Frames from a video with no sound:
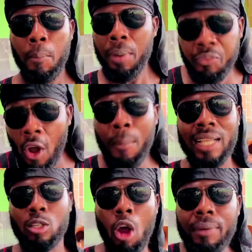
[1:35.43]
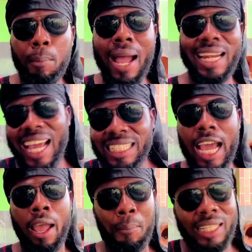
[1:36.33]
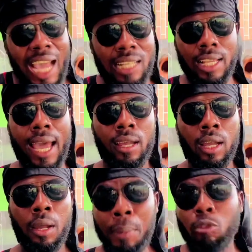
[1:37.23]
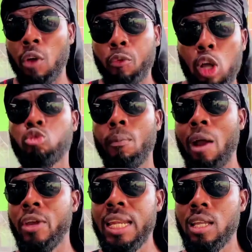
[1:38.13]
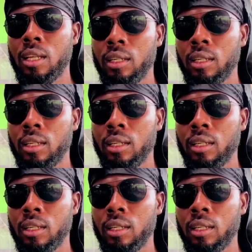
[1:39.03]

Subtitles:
Performance from the mind. Then you're with Yasir. But of course, I'm winning.